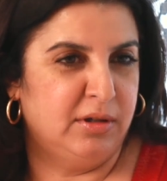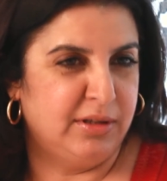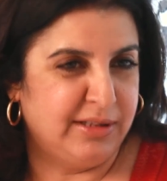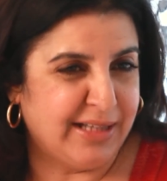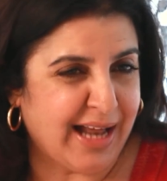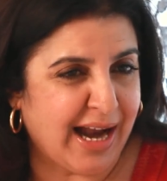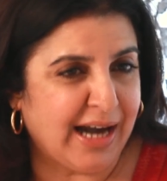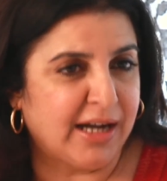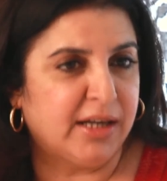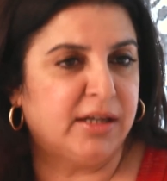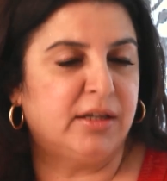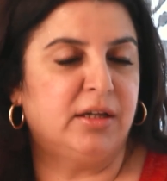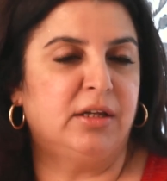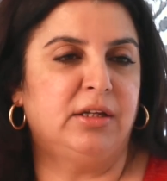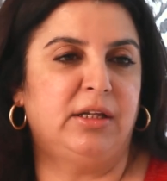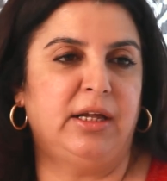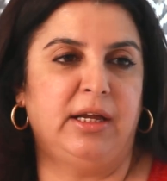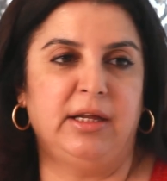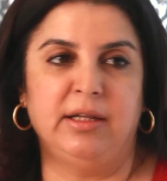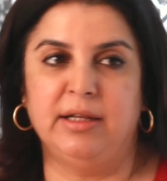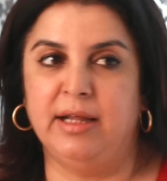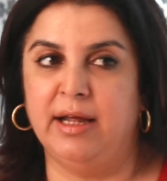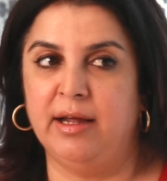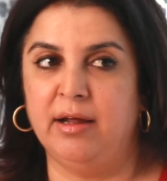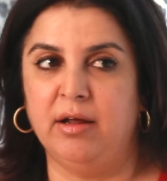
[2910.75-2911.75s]
That's the
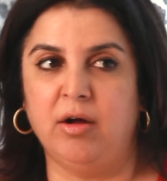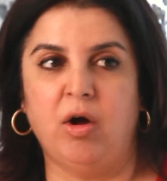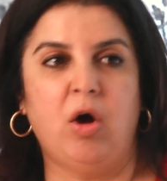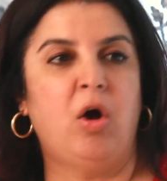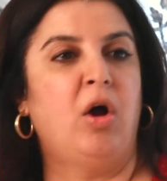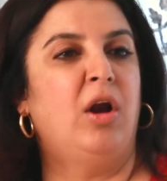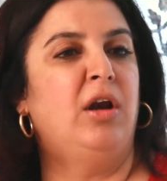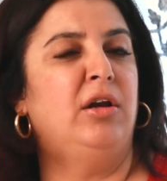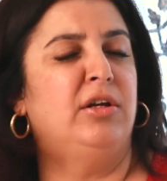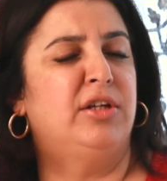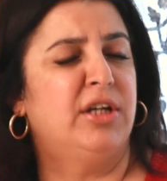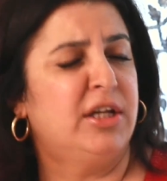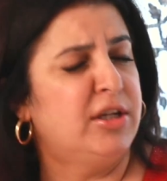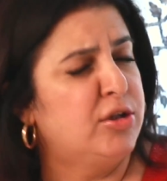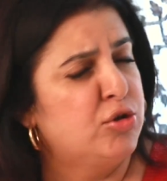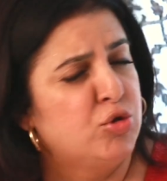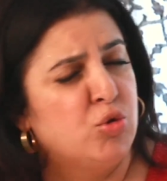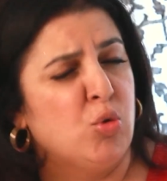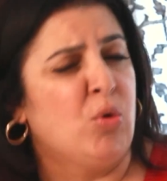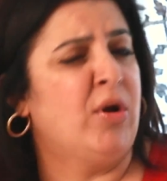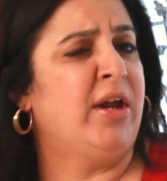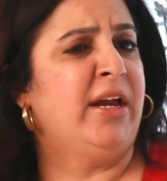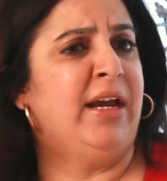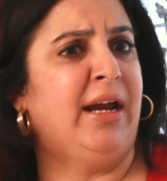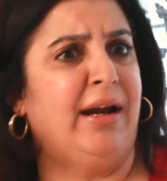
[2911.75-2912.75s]
thing. They're all just
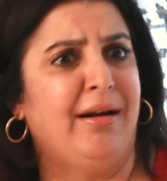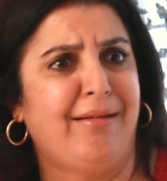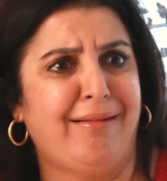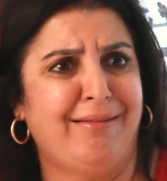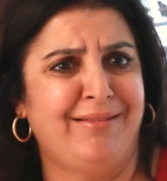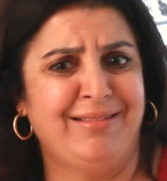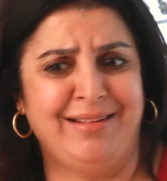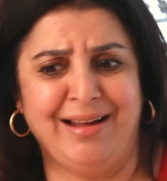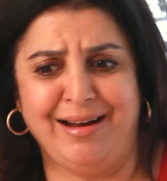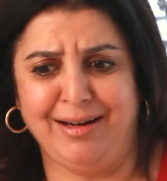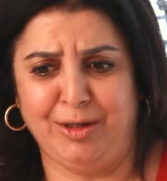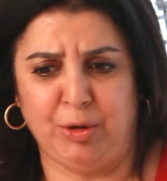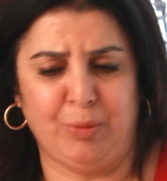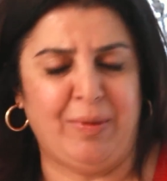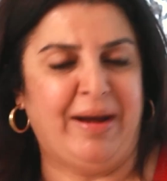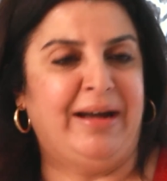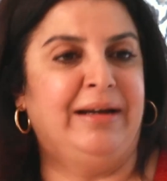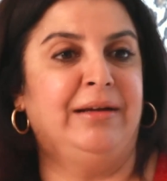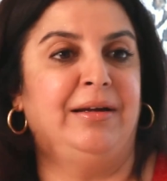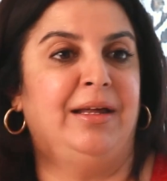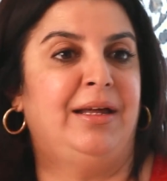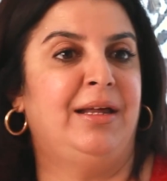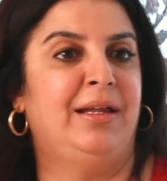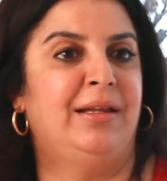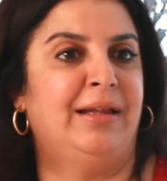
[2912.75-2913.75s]
doing it in their
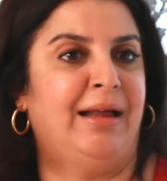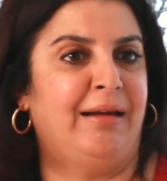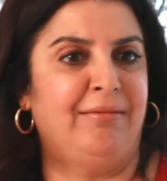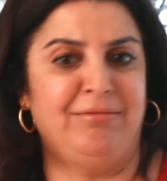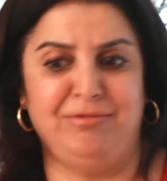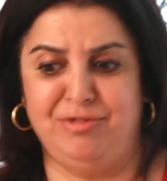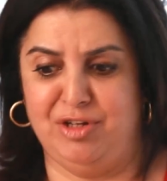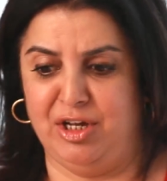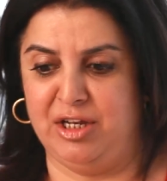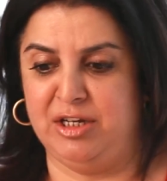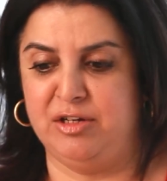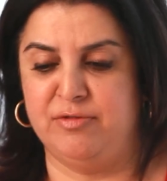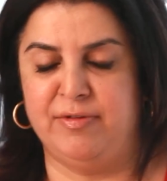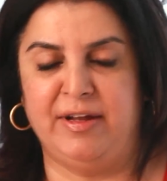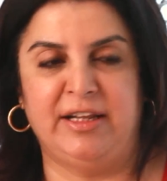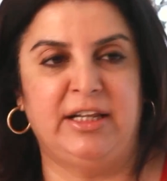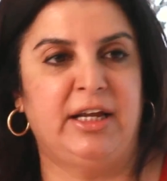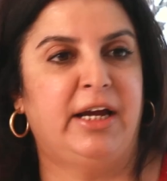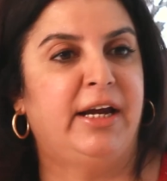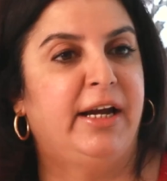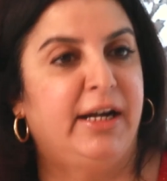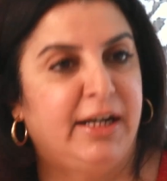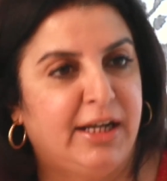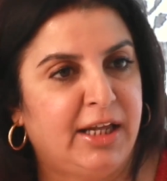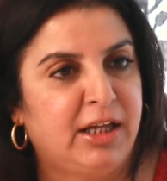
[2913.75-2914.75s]
20s and just when
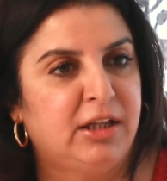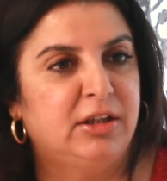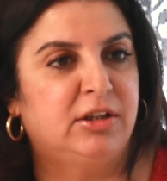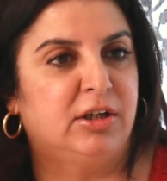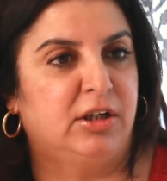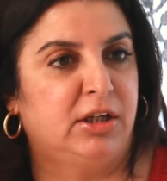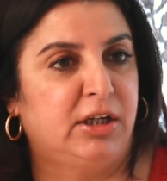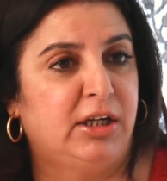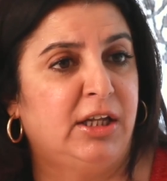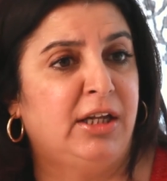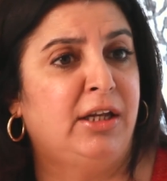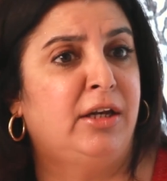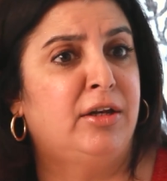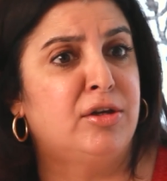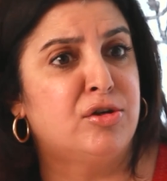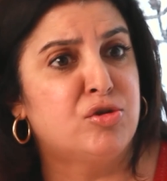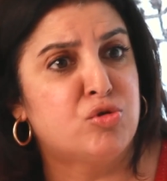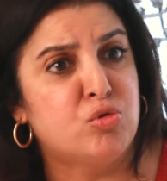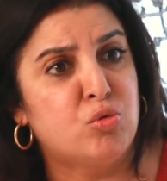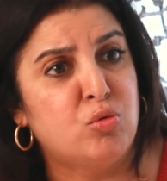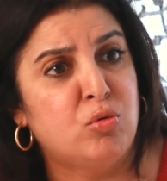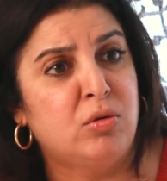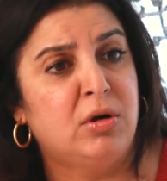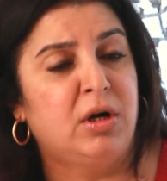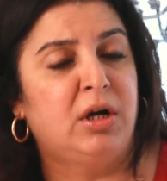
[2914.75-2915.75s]
they're hitting 30. It's
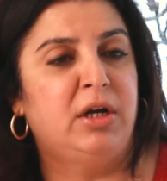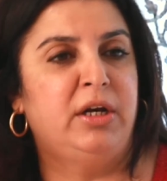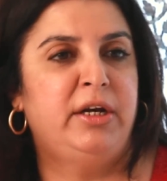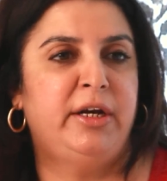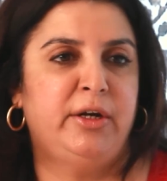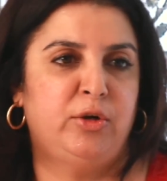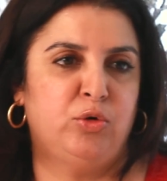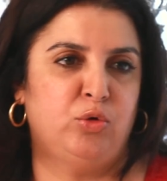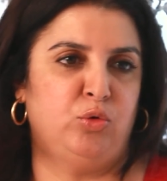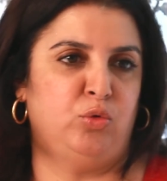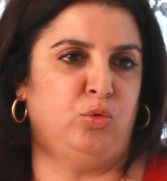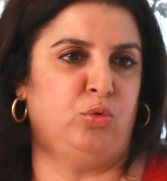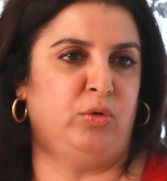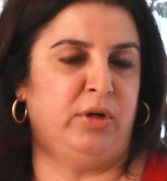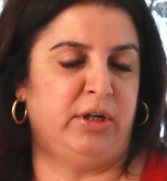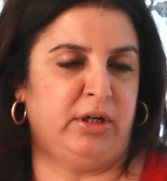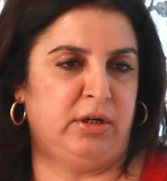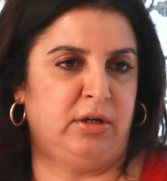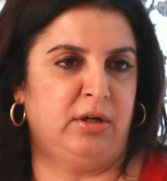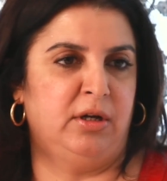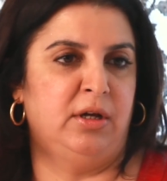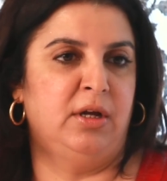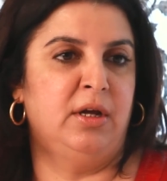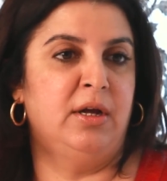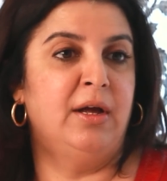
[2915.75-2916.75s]
too early to do it.
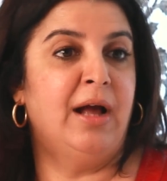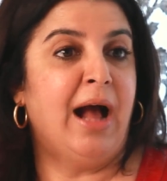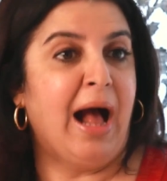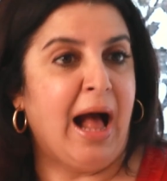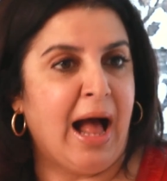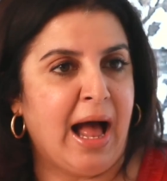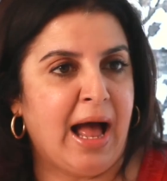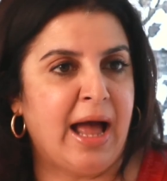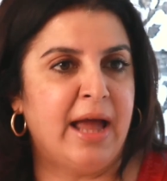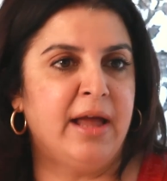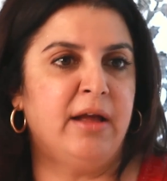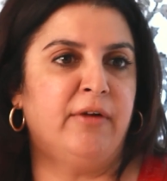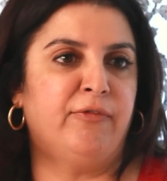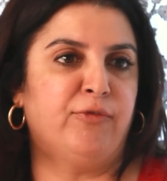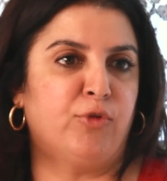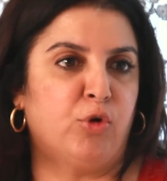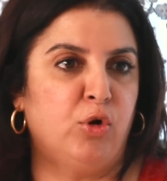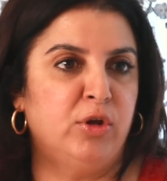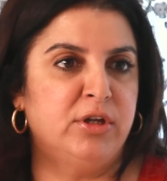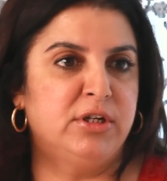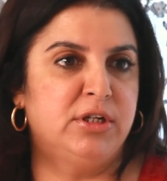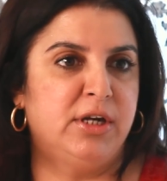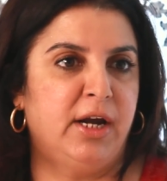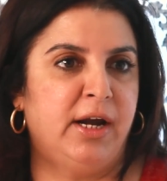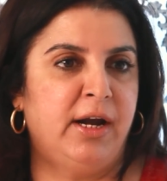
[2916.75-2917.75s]
I, of
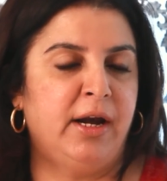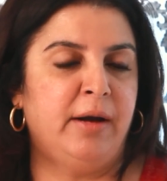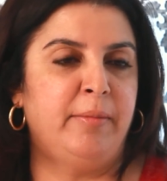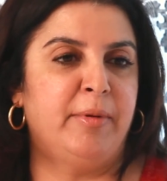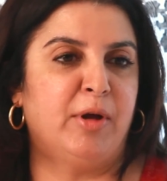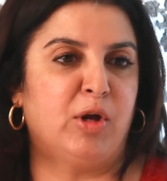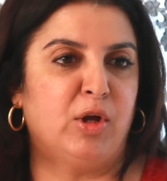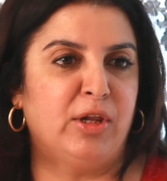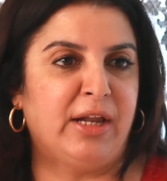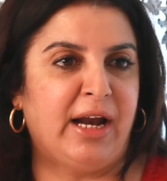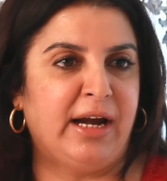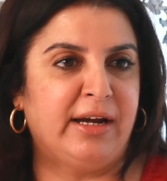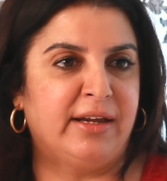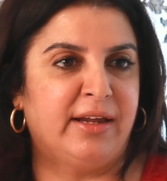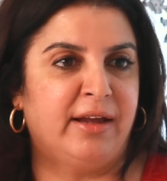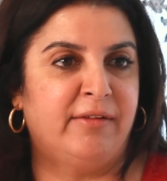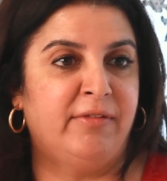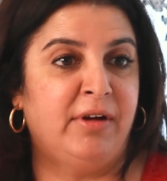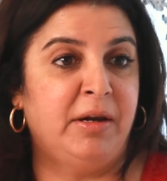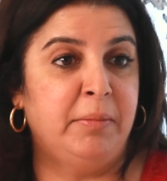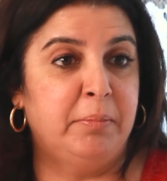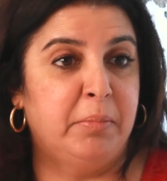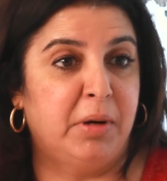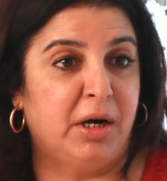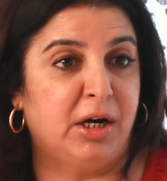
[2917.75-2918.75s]
course, did it because I had
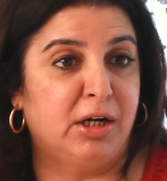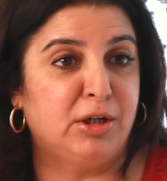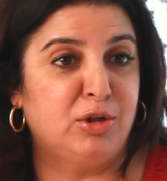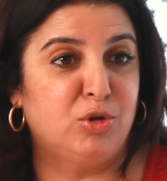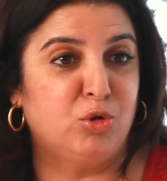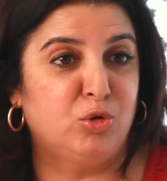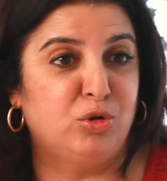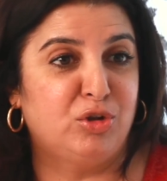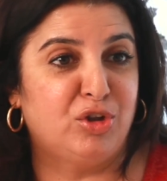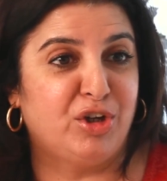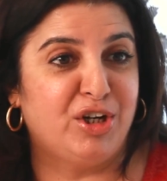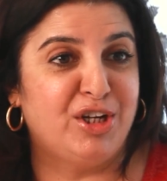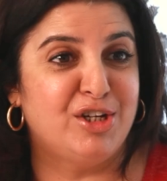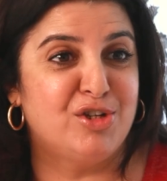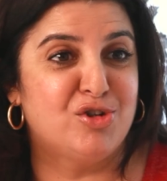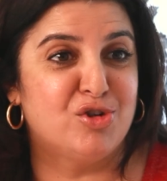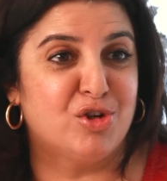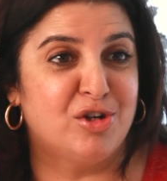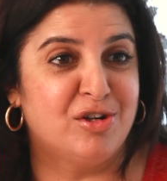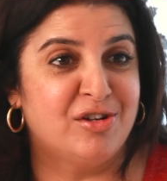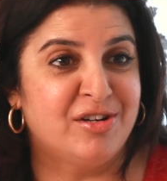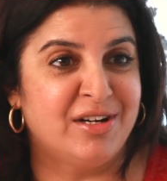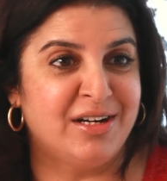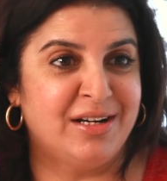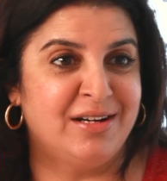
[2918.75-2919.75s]
given birth to 3
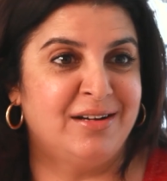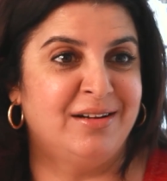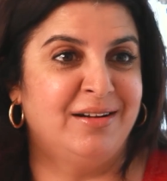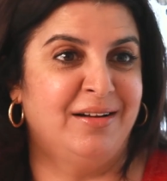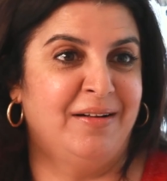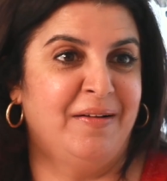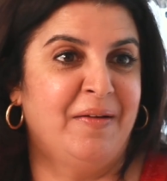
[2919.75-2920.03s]
children.